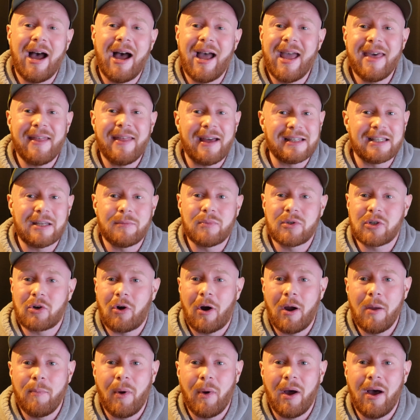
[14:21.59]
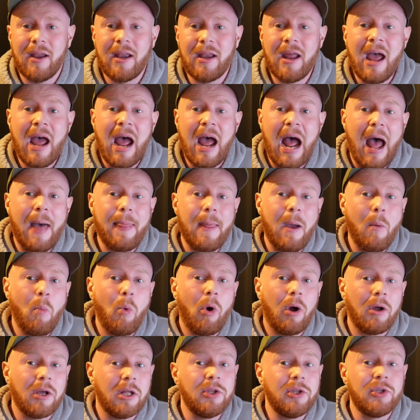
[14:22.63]
Hit that subscribe button, and then
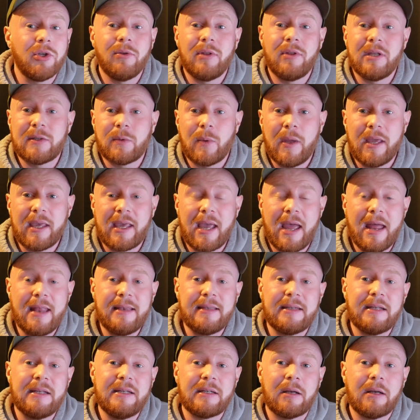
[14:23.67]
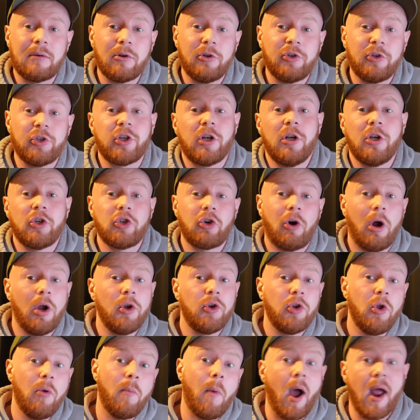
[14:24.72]
what I'm going to do this weekend is I'm just going to try
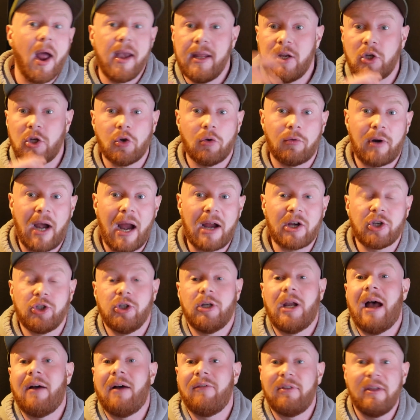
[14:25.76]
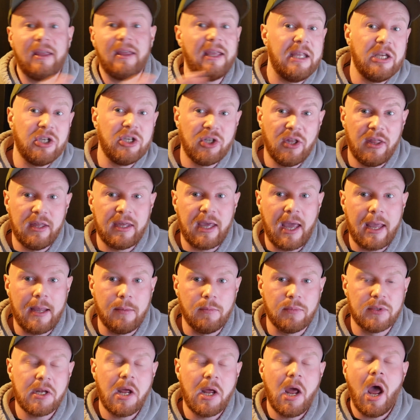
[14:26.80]
and do my initial reaction after each of the
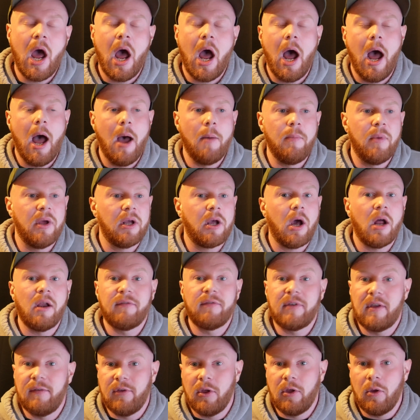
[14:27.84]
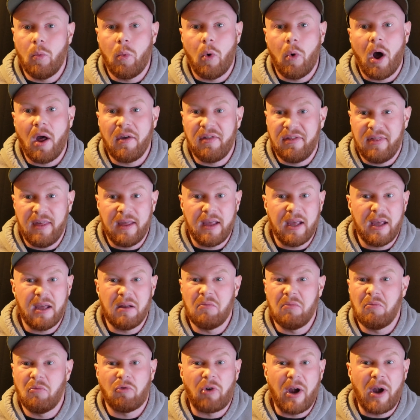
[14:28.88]
games, and kind of give you what I think
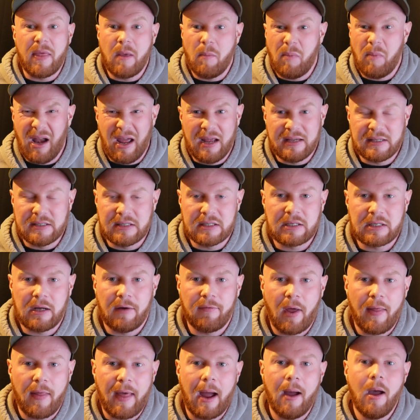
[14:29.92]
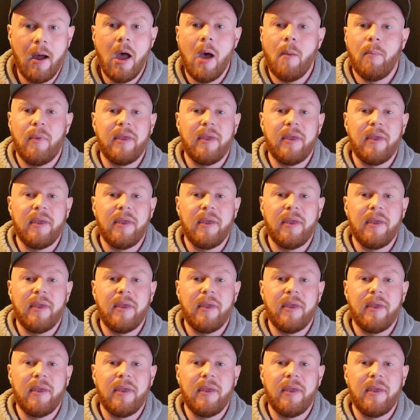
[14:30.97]
and rate the players and stuff like that.